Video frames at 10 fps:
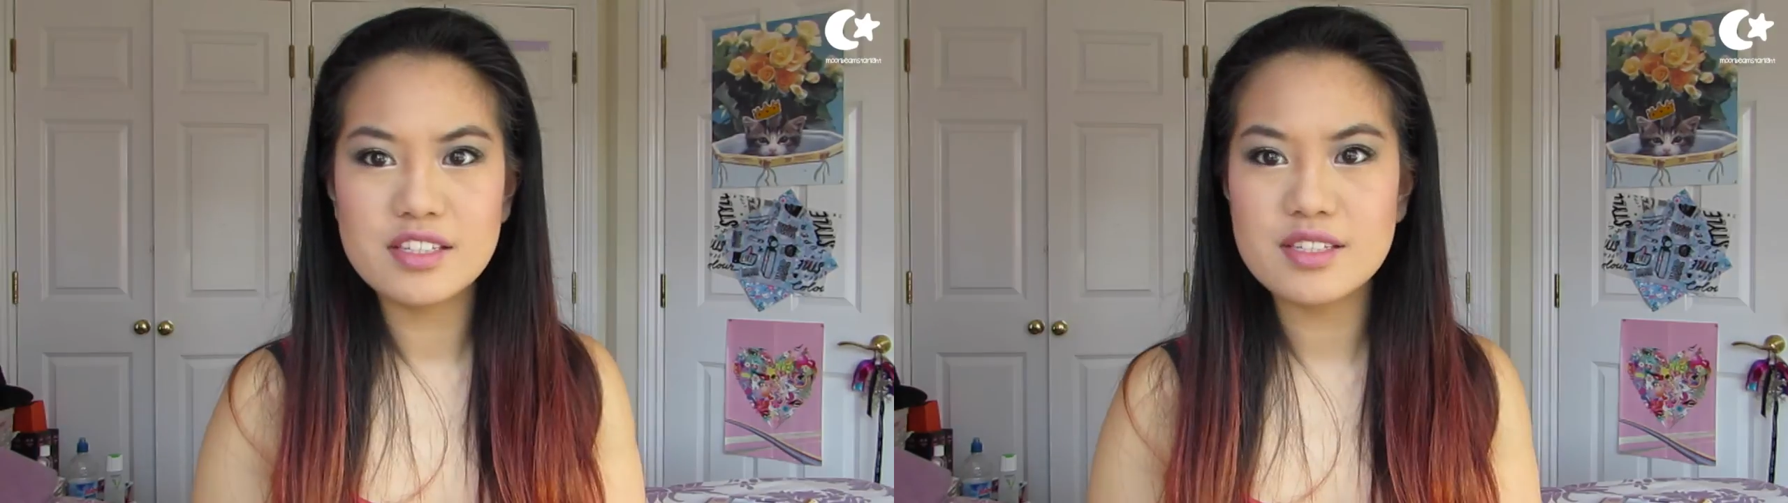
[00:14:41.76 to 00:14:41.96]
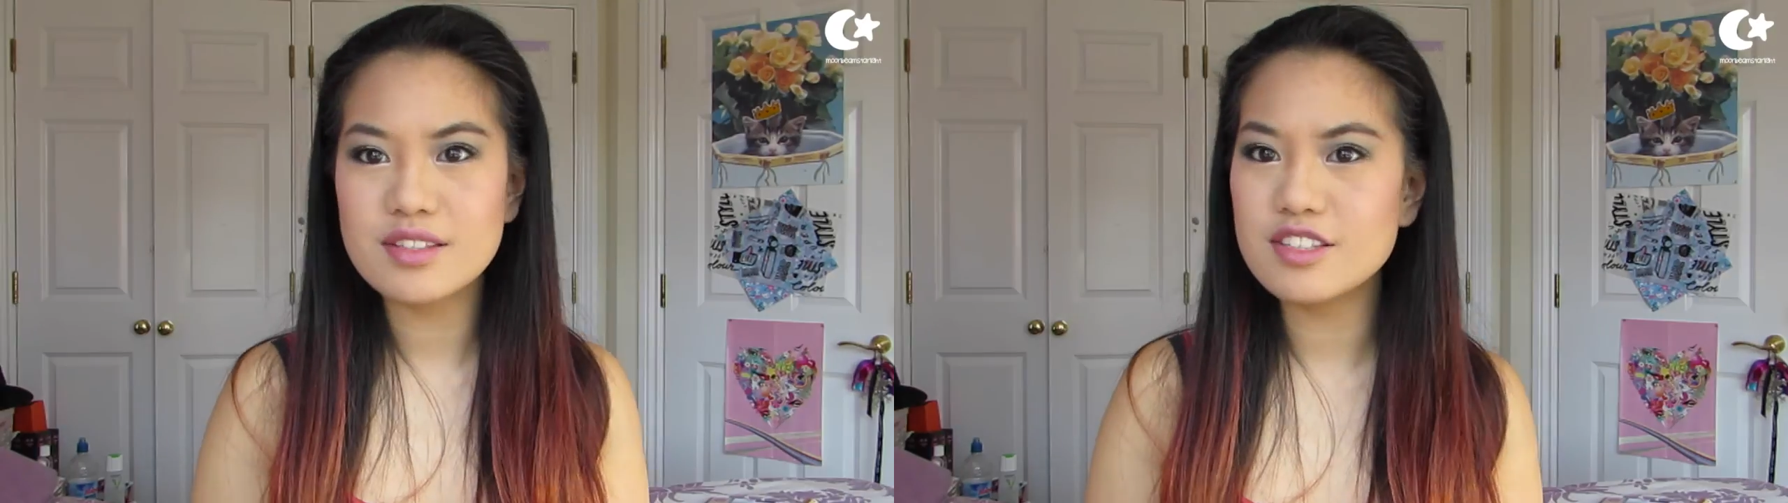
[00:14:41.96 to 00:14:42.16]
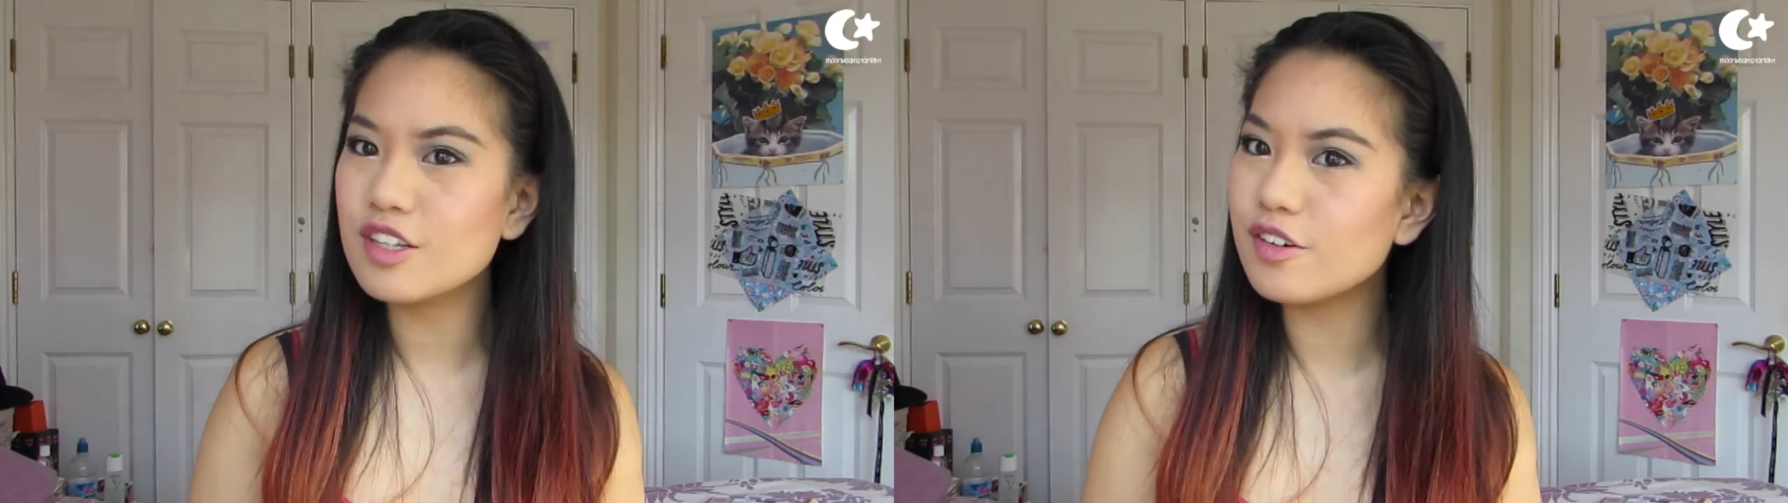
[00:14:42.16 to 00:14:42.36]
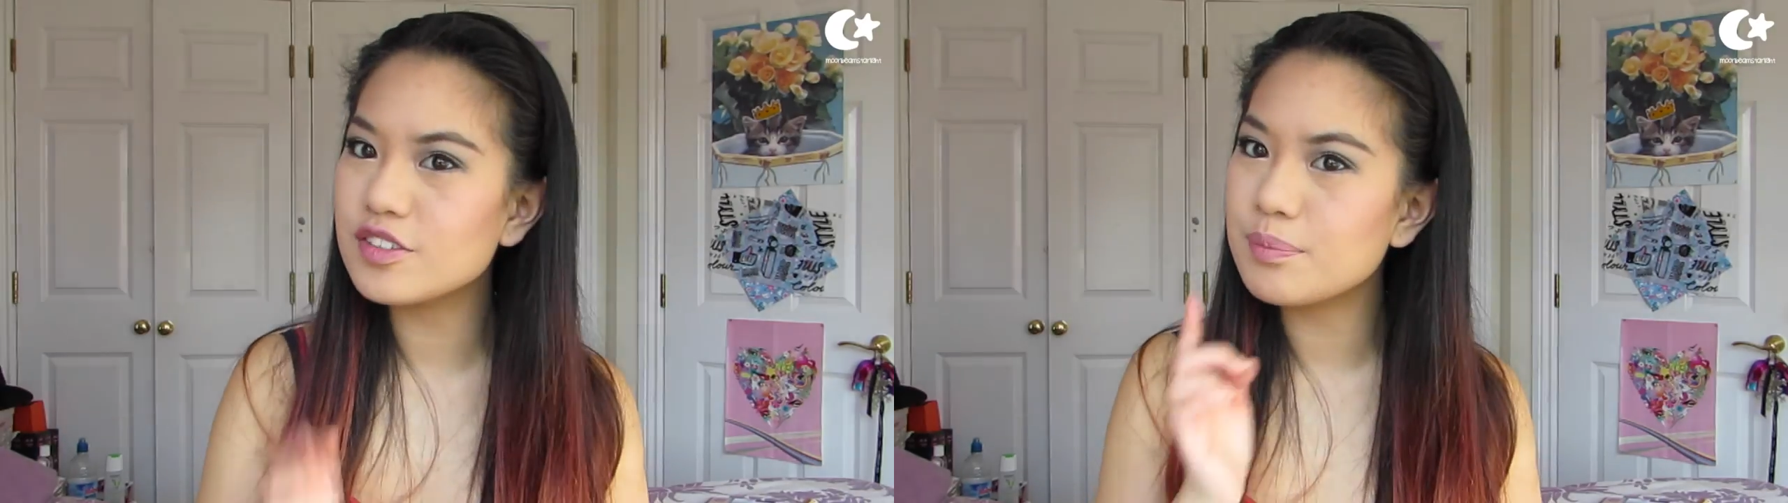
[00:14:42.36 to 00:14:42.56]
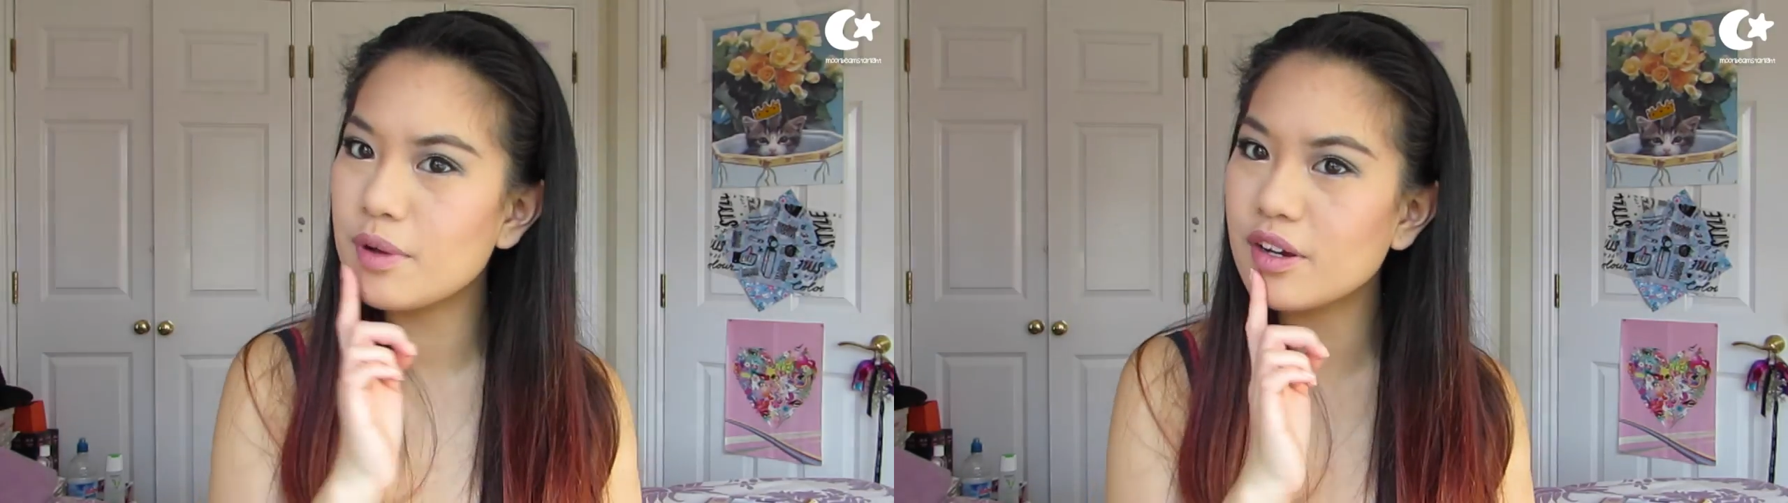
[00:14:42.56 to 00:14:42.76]
So it's a
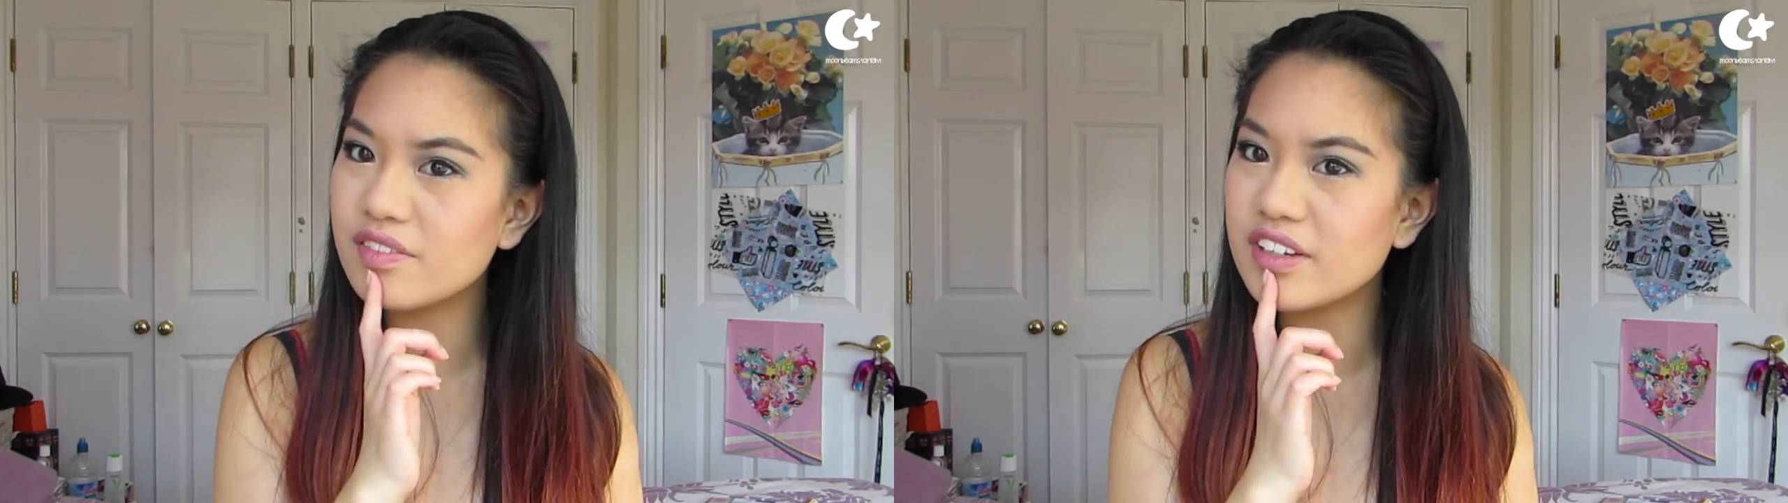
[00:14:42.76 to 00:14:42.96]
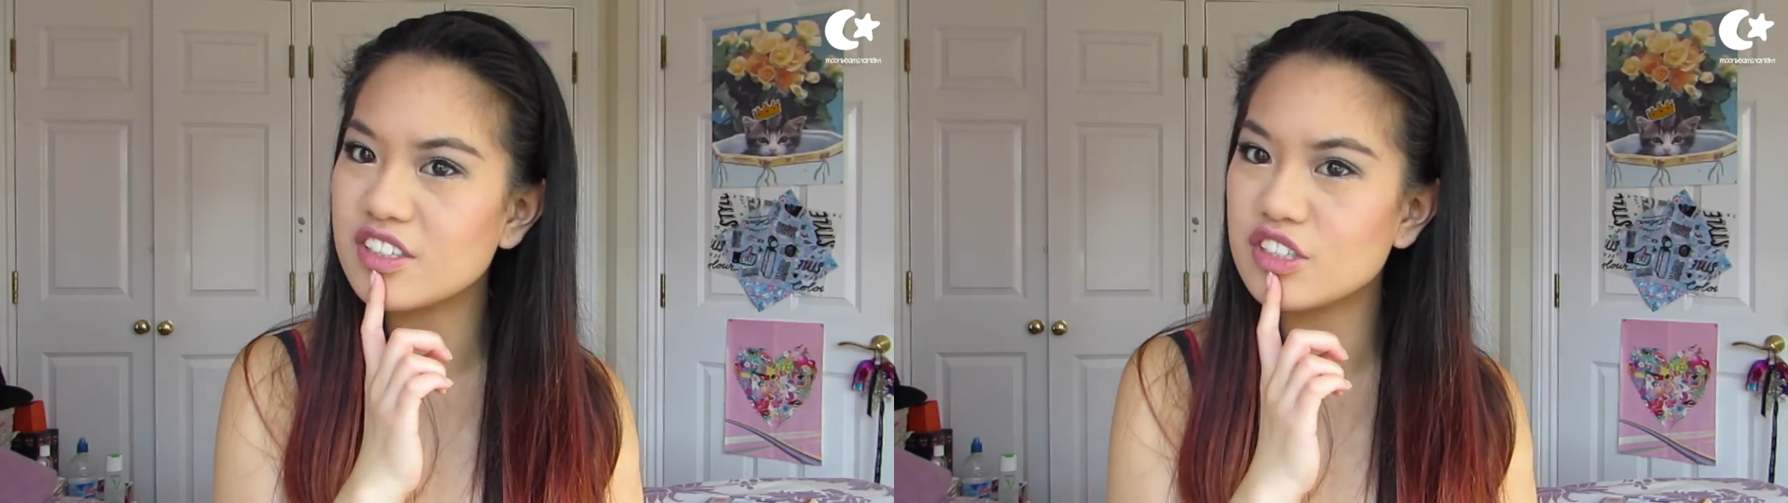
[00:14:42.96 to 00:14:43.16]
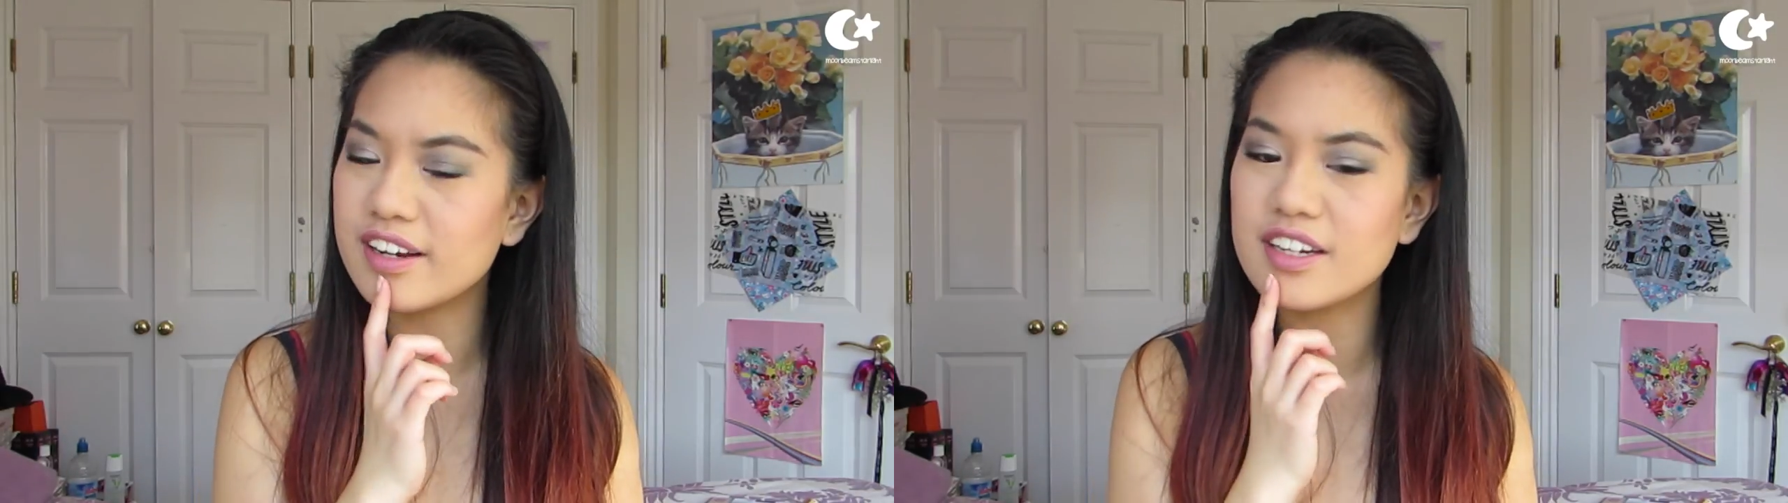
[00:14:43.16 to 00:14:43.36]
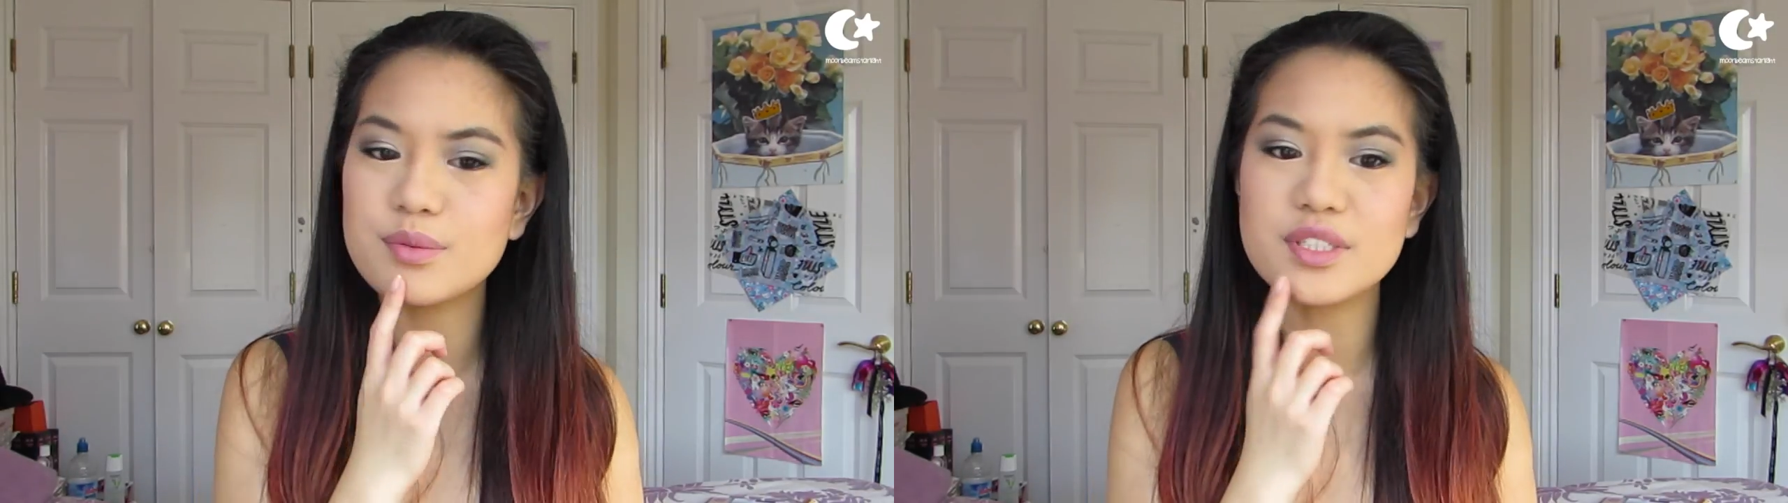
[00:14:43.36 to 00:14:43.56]
soft mauve shade,